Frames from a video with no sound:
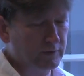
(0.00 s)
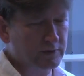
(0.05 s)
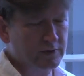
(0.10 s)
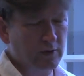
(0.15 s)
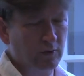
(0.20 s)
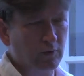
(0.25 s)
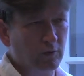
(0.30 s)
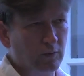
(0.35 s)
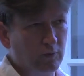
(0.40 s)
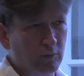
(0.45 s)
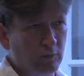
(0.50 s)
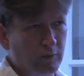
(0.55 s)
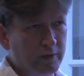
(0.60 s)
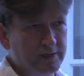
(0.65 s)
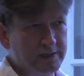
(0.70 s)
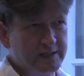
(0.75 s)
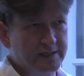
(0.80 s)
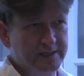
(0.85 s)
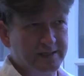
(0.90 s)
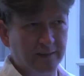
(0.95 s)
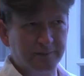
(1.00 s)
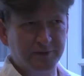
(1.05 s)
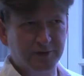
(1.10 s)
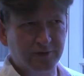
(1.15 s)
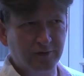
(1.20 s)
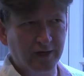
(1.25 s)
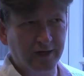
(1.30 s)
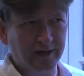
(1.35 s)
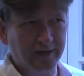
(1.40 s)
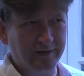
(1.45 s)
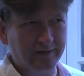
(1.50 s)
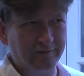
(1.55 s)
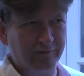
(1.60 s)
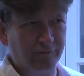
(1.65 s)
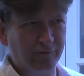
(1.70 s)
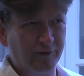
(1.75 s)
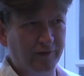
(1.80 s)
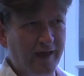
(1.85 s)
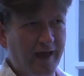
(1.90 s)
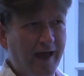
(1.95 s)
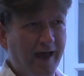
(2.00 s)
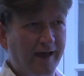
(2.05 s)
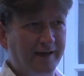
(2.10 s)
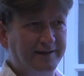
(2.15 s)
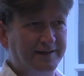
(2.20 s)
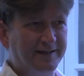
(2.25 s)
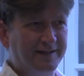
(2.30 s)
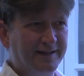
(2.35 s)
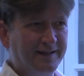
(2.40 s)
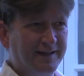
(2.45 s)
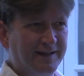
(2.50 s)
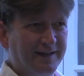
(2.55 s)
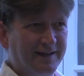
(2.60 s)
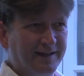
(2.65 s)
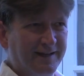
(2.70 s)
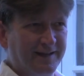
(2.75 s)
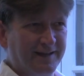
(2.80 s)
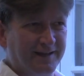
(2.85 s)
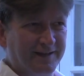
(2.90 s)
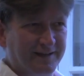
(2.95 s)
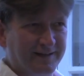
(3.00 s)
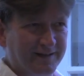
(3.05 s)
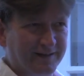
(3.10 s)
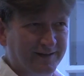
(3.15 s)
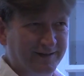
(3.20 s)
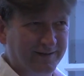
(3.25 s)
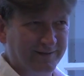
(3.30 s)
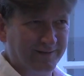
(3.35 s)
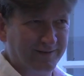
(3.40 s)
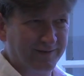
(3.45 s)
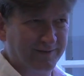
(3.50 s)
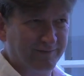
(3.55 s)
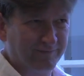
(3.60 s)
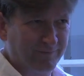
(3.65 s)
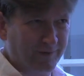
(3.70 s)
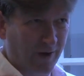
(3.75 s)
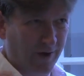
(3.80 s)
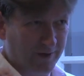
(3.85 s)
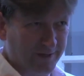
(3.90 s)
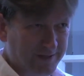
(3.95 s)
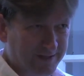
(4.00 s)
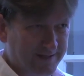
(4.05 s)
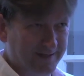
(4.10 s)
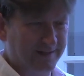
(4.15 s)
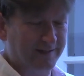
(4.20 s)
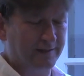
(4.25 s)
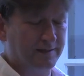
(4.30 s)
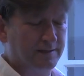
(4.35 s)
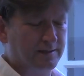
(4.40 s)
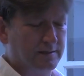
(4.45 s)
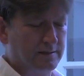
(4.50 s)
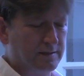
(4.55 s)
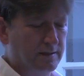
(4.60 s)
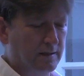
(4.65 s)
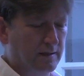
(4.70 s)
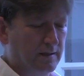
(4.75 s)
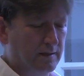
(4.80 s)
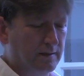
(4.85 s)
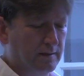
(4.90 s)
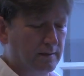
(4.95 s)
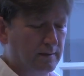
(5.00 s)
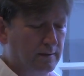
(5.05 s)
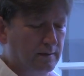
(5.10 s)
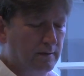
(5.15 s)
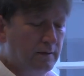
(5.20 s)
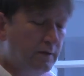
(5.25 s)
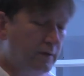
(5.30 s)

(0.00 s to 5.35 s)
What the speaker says: So what is the substrate for that consciousness? And